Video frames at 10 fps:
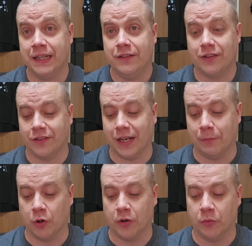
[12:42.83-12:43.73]
Says, hey,
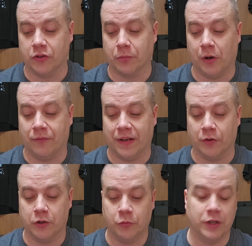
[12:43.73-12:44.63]
Murray, one small
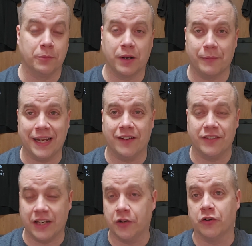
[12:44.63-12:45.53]
favor. When you bring me out,
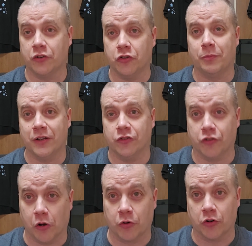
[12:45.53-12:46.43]
can you introduce me as
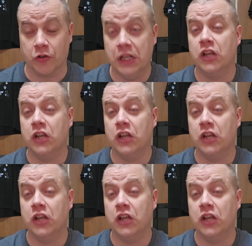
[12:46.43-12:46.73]
Joker?